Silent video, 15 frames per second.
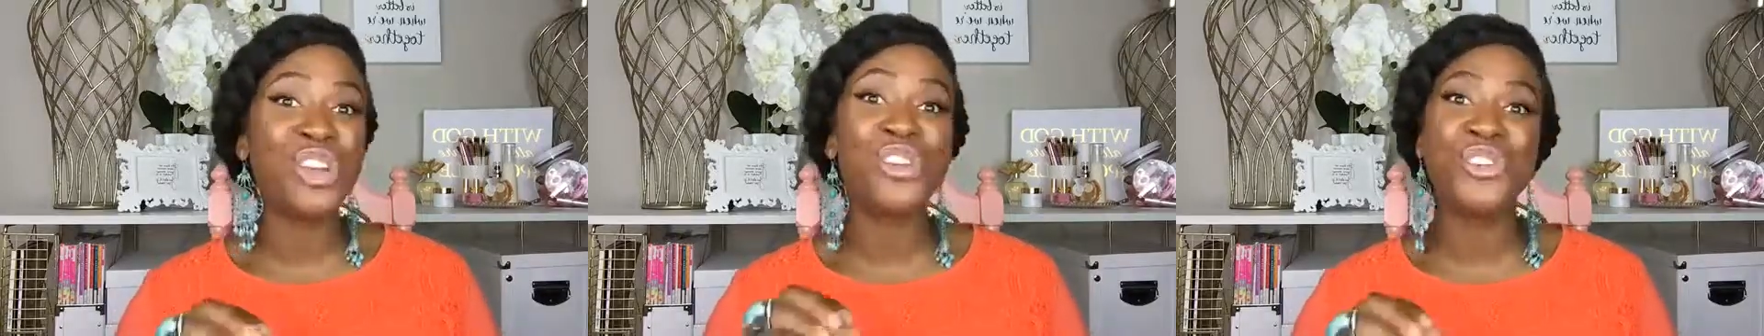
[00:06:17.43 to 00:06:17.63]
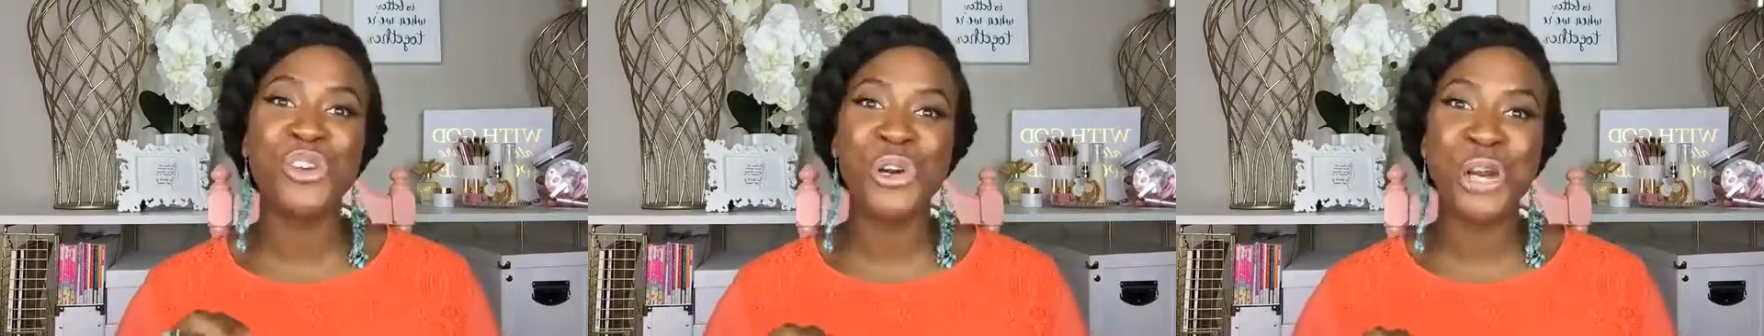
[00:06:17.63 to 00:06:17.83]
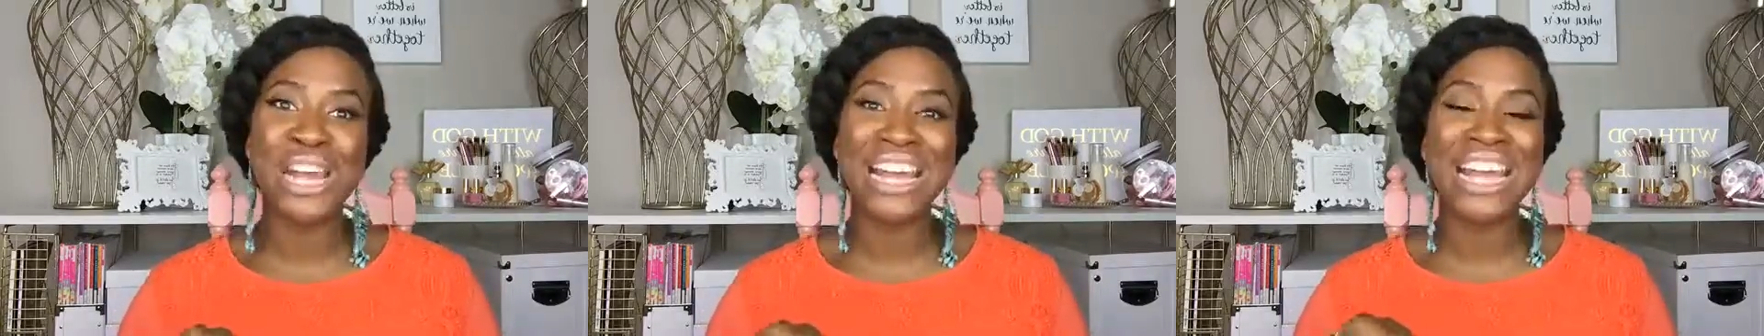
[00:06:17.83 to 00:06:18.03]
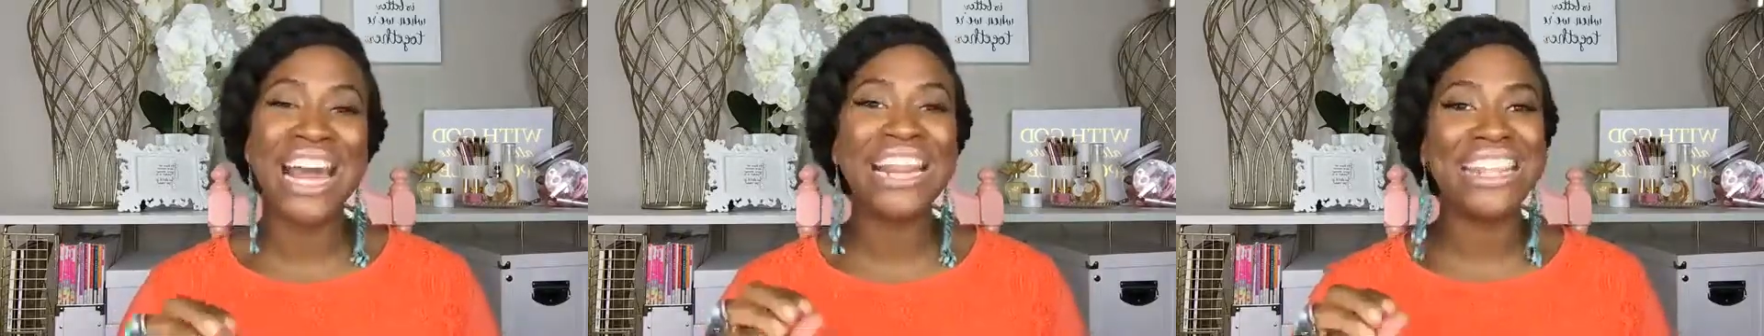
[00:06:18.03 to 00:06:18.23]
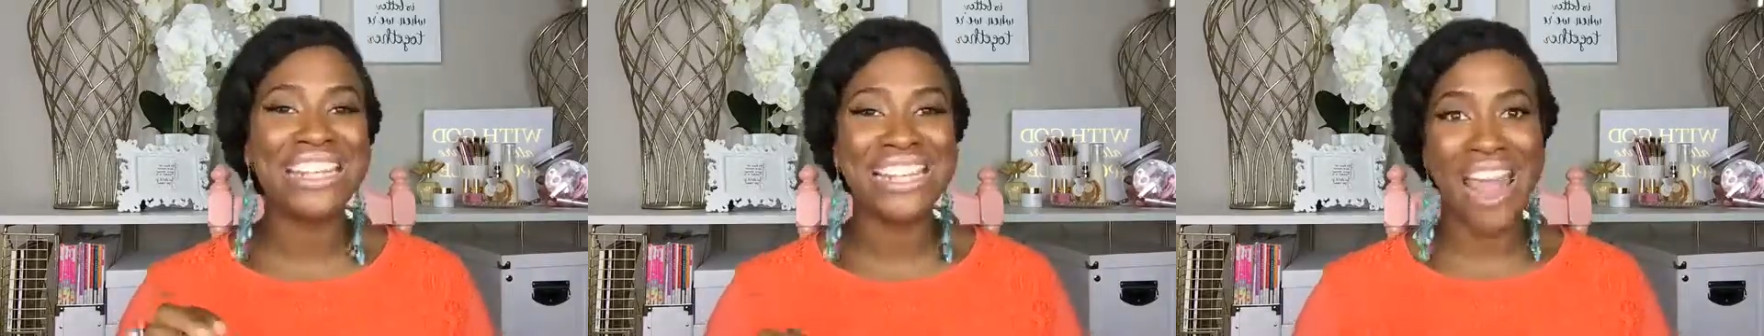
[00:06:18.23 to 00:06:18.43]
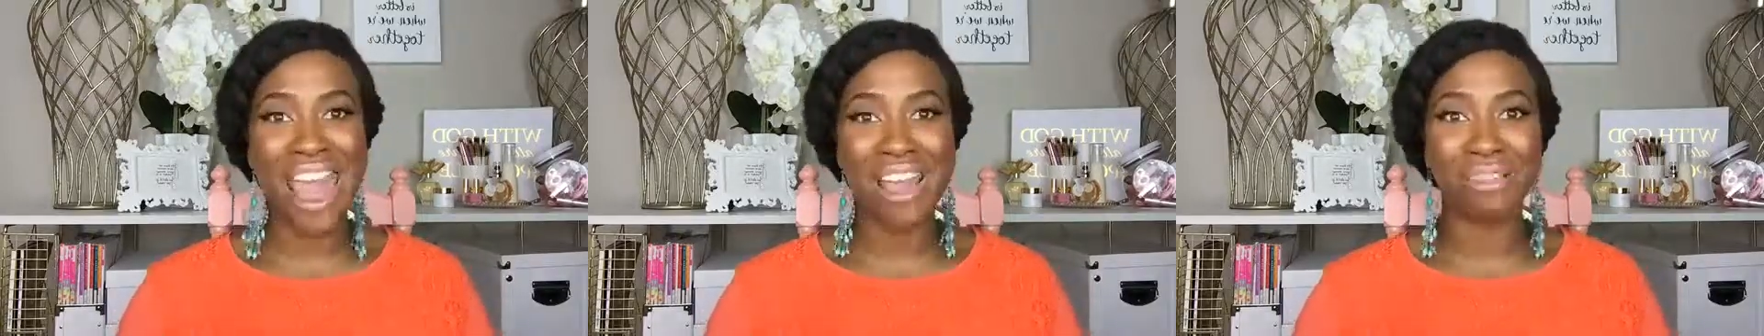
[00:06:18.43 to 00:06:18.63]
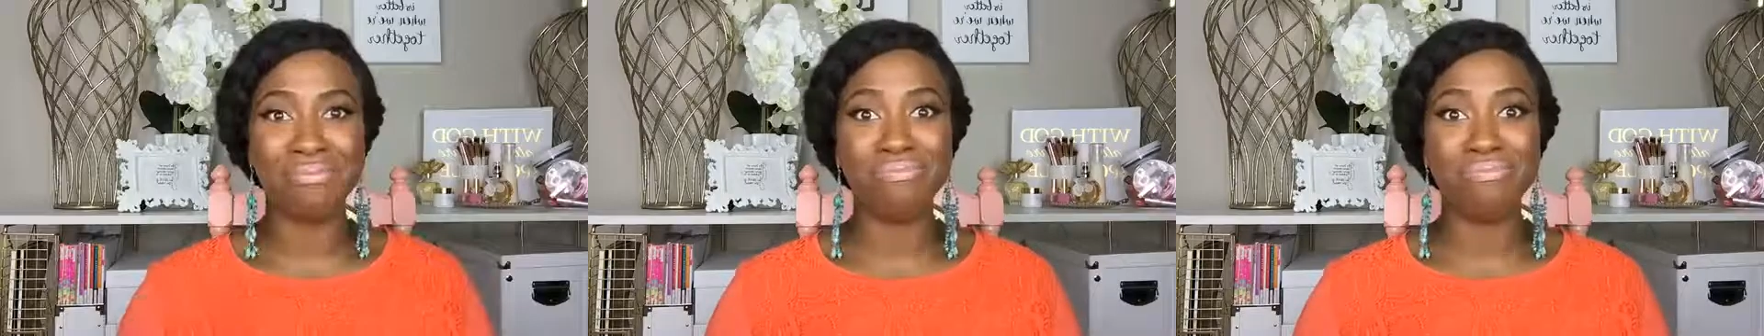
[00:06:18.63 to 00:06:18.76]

during the day?